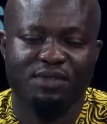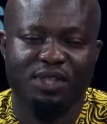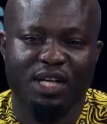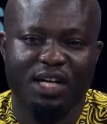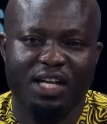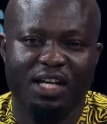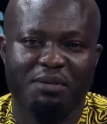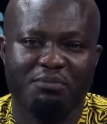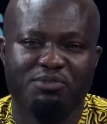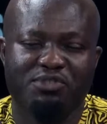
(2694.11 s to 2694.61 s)

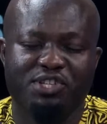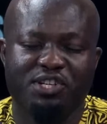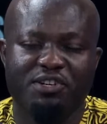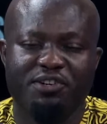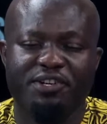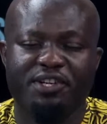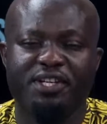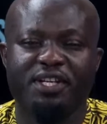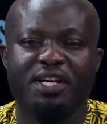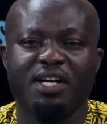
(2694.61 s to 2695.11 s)
I am
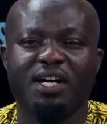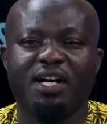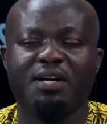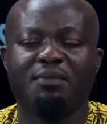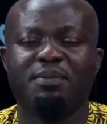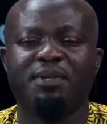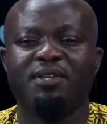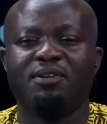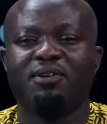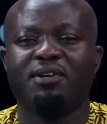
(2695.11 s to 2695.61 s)
Jerry
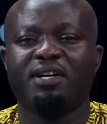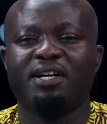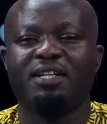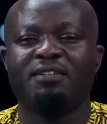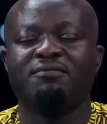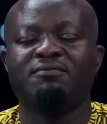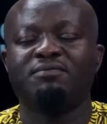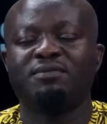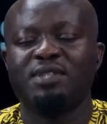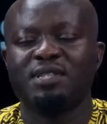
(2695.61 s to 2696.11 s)
Apeliohai,
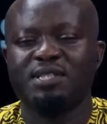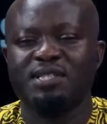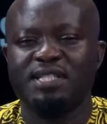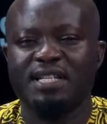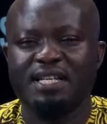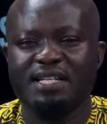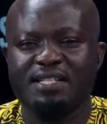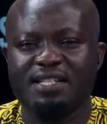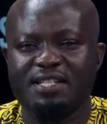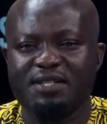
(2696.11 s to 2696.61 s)
and
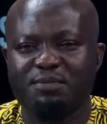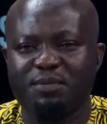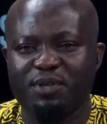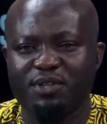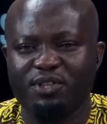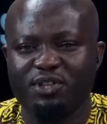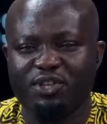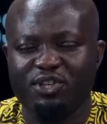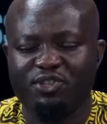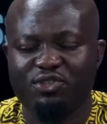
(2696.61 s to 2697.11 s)
this has been
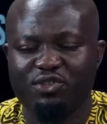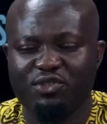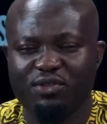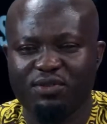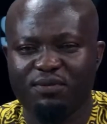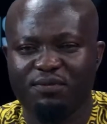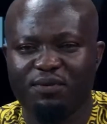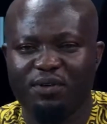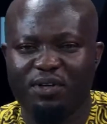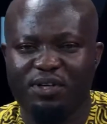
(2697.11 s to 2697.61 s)
the Issues
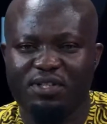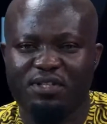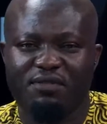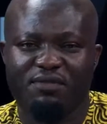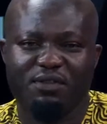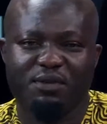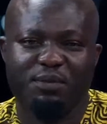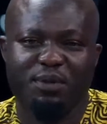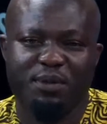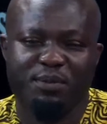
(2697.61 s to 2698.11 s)
on Voice of
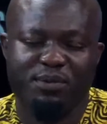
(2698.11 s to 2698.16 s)
the People.